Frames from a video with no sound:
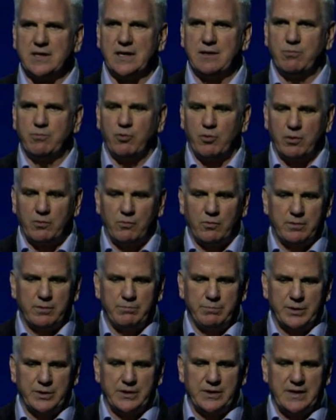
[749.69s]

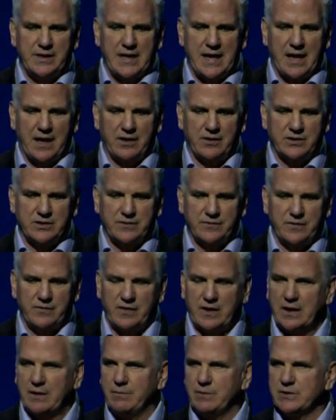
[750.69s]
$8.1 billion of
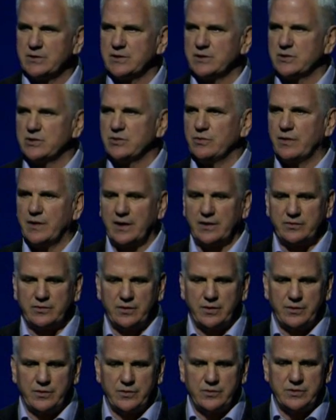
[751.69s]
development since
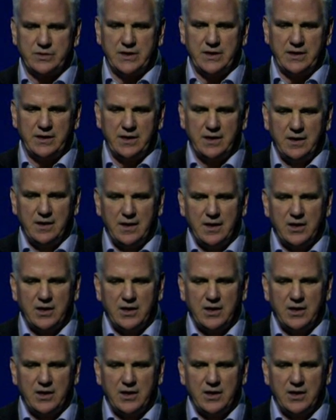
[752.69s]
2013,